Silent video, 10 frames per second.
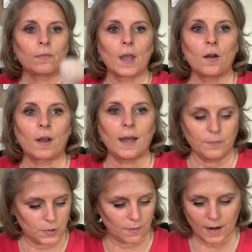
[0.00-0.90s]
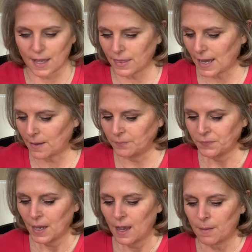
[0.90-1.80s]
Okay, so I've got that.
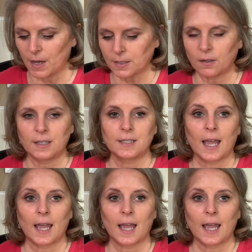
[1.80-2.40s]
I'm also going